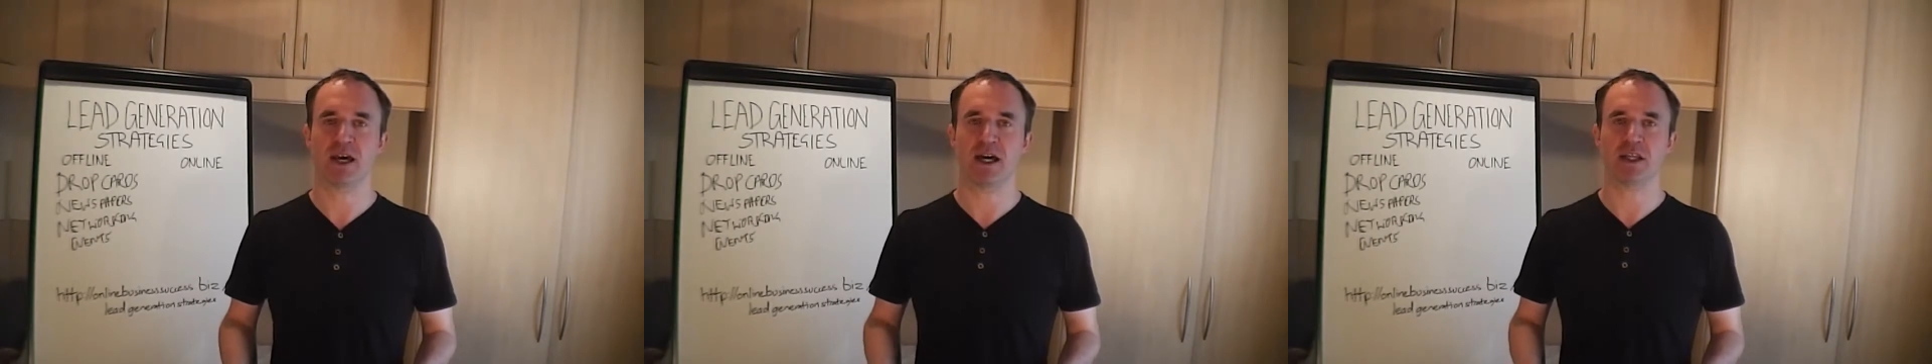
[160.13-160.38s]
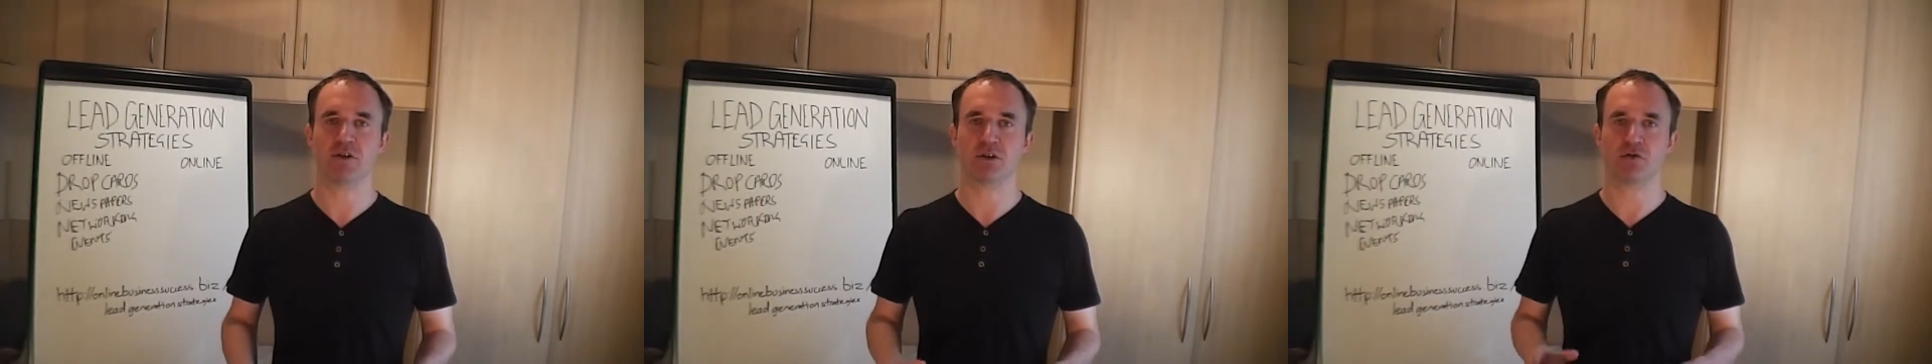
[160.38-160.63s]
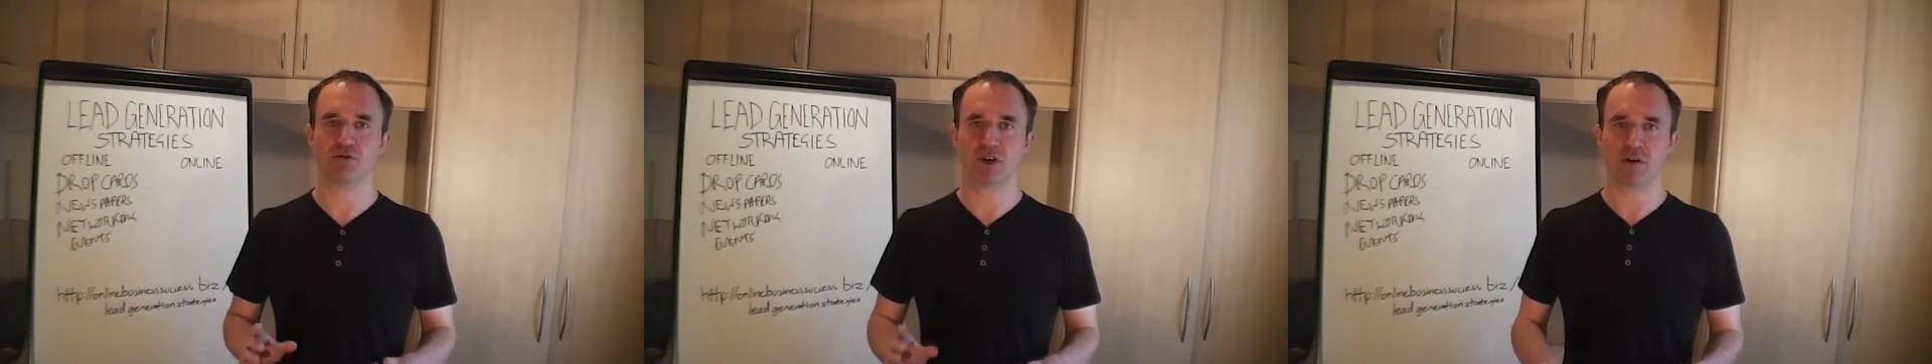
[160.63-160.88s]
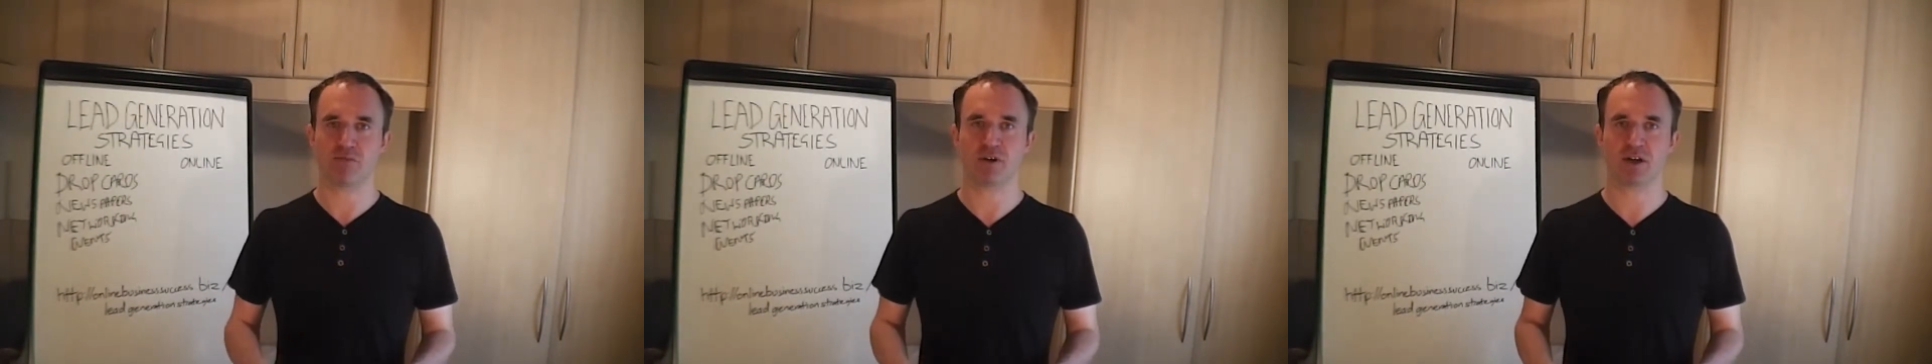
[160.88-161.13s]
And there's a
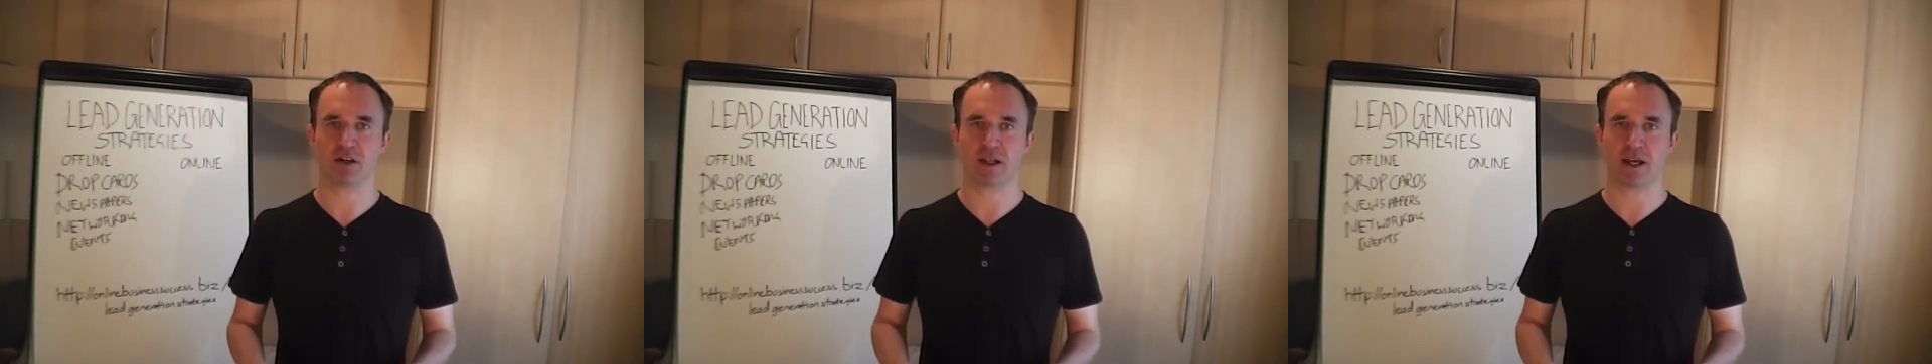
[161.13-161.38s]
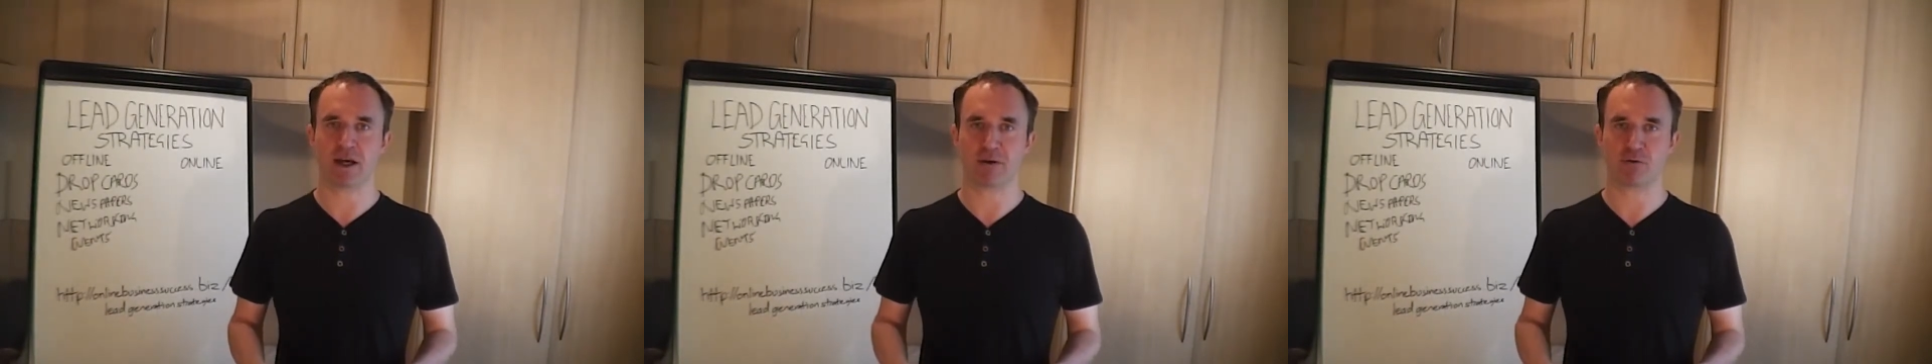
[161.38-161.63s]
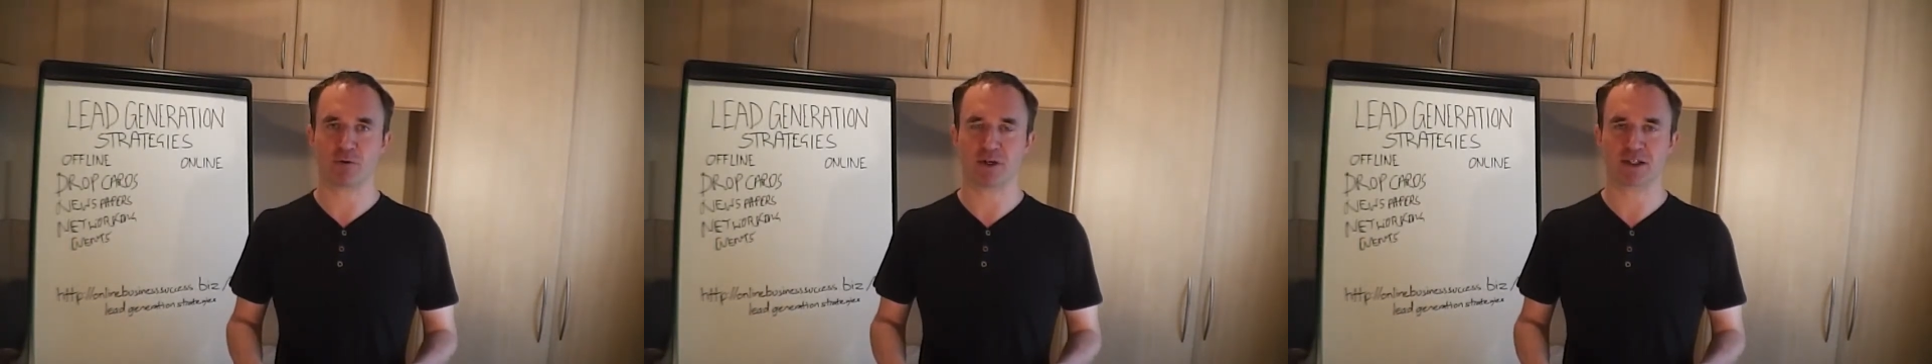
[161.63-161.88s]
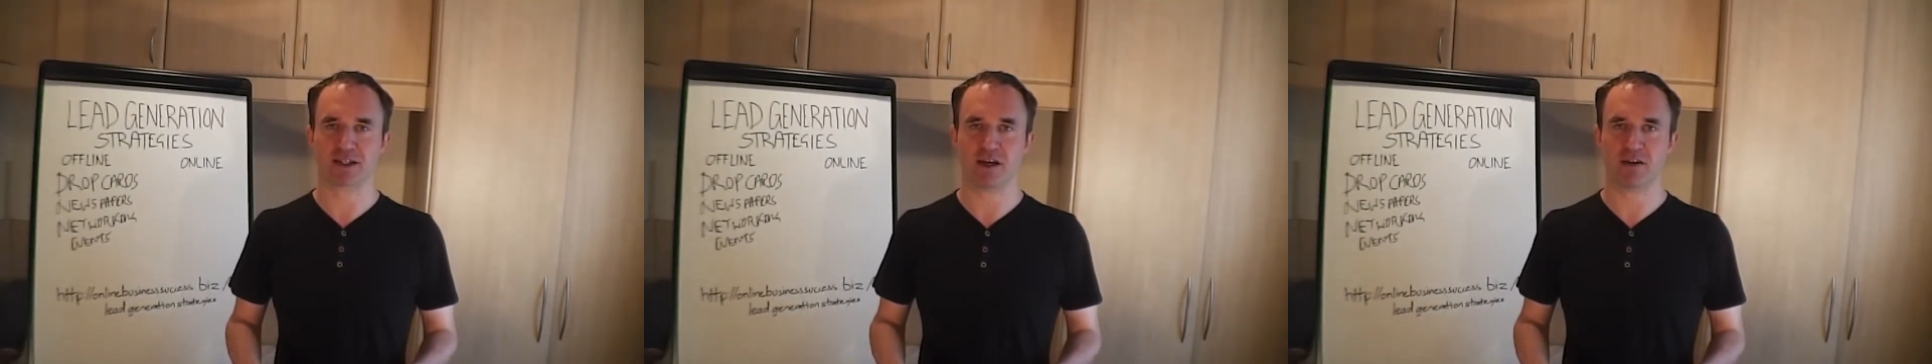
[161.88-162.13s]
great
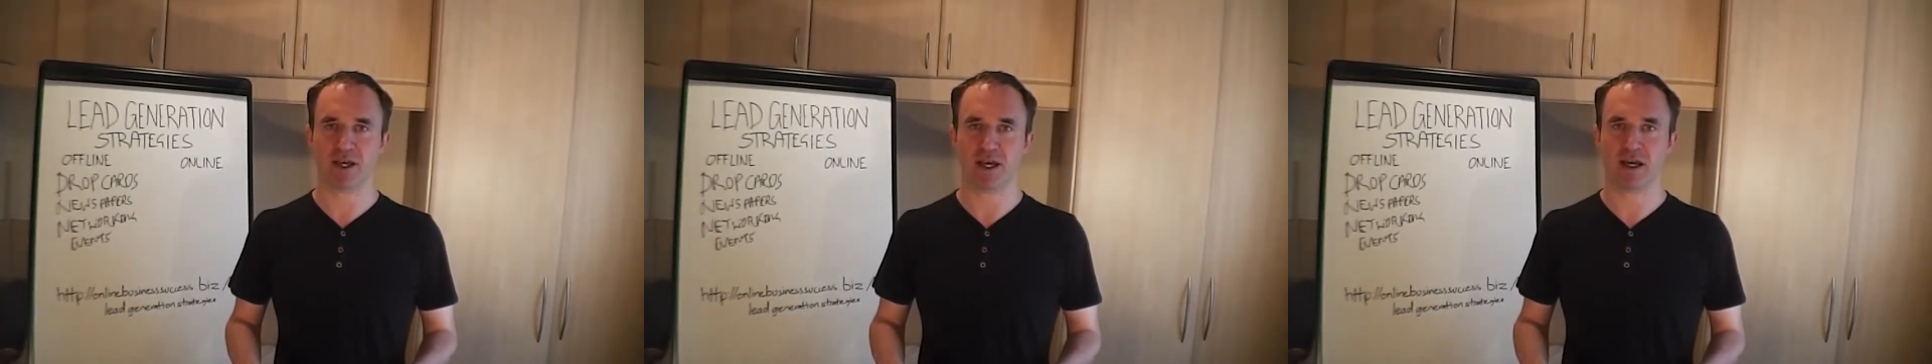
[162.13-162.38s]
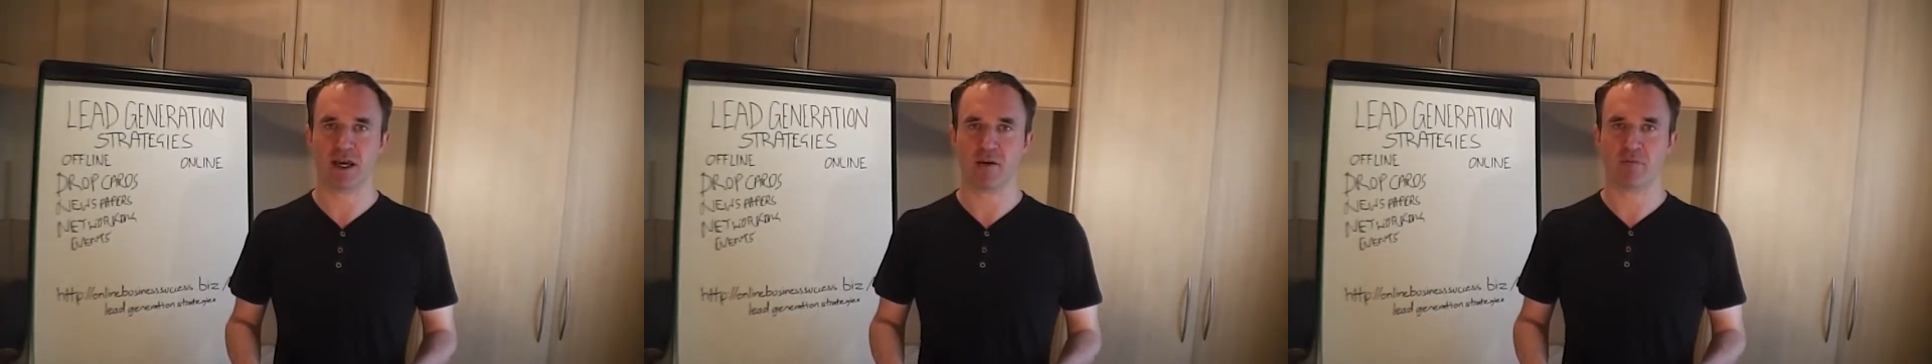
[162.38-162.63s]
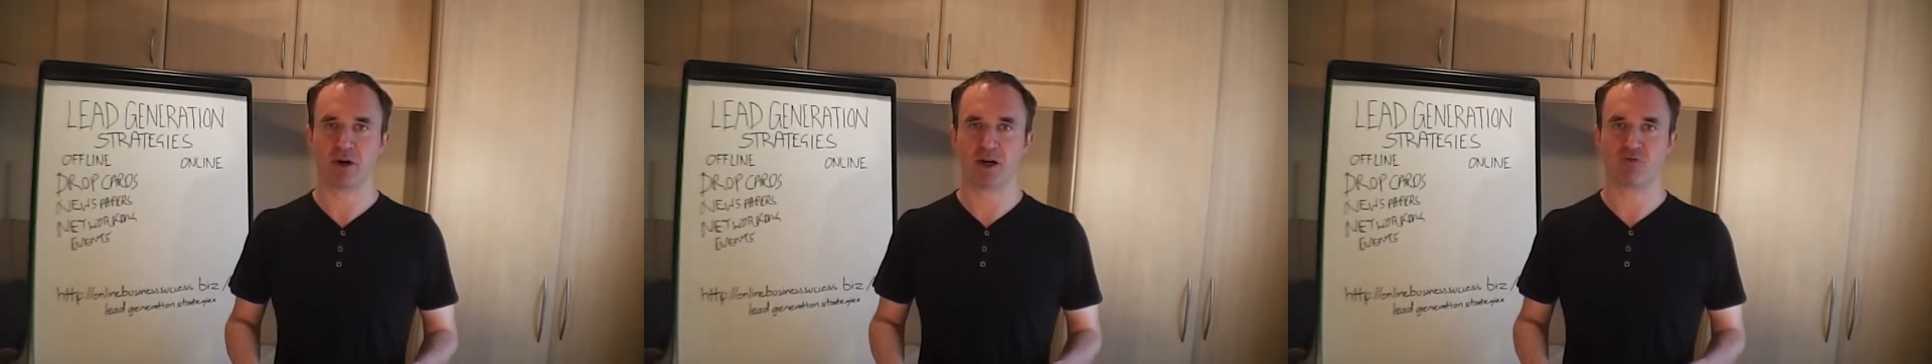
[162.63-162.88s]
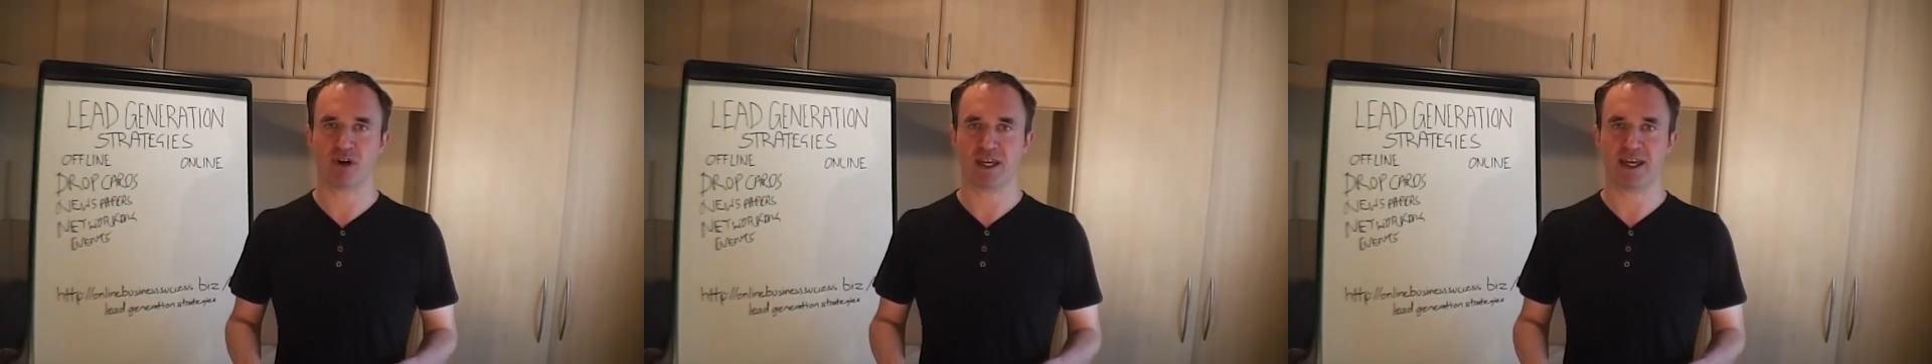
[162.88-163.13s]
product out there by
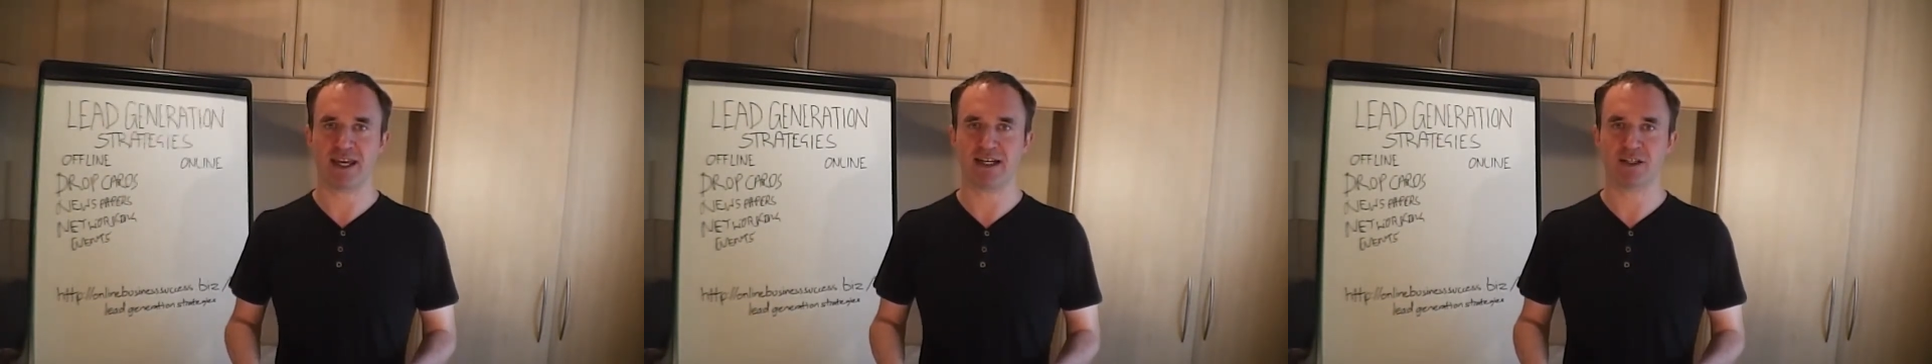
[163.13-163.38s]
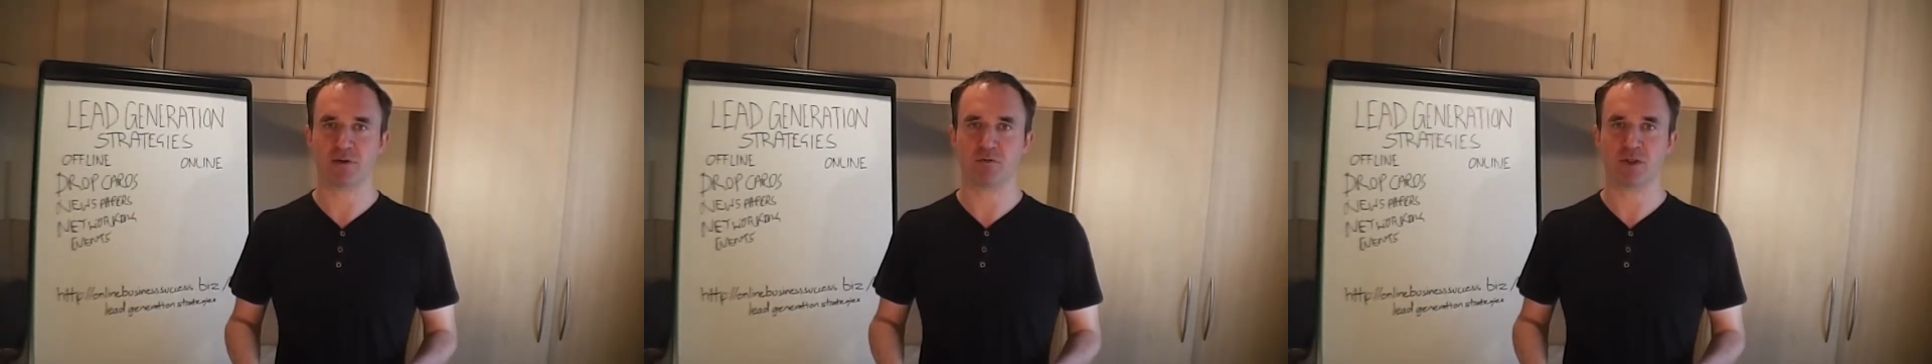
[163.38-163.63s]
Ray Higdon,